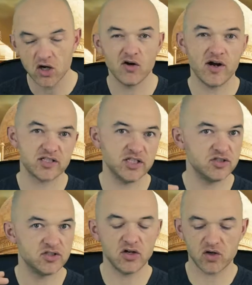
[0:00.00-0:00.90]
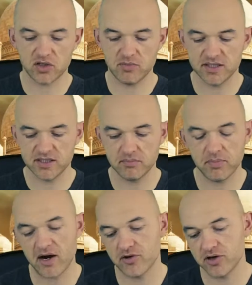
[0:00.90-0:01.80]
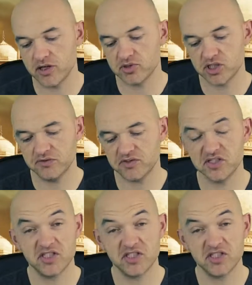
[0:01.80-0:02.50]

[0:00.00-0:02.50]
or actually just documenting paradigm shifts.